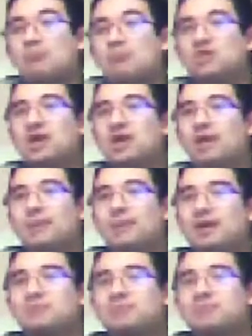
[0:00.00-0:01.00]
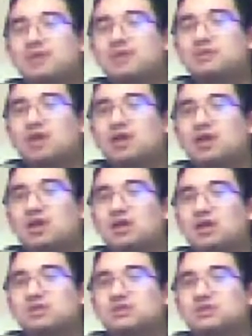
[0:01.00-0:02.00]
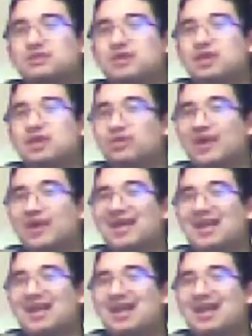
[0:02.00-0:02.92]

I'm really hoping I picked, I clicked on the right